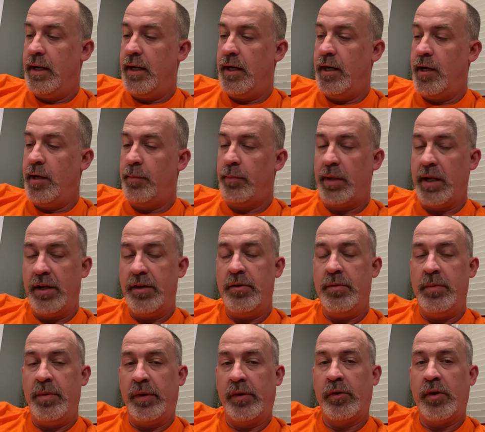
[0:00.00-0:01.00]
um, let
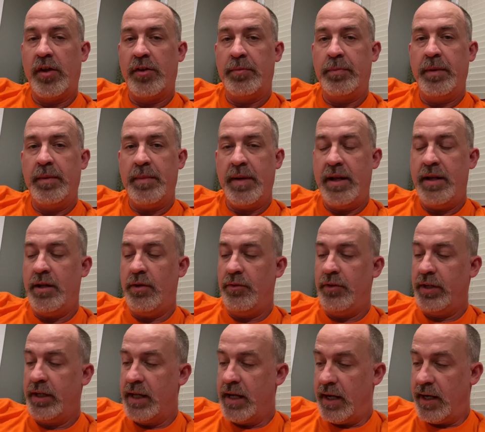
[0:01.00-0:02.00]
your requests be made
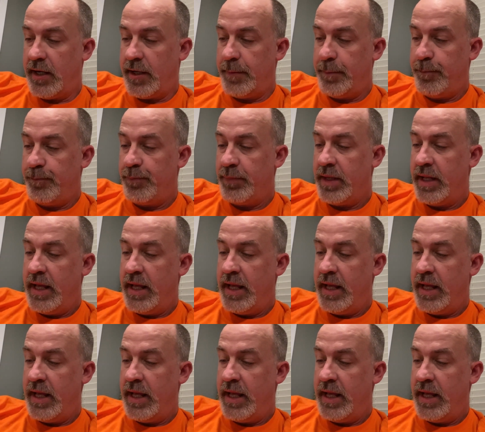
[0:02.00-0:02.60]
known to God.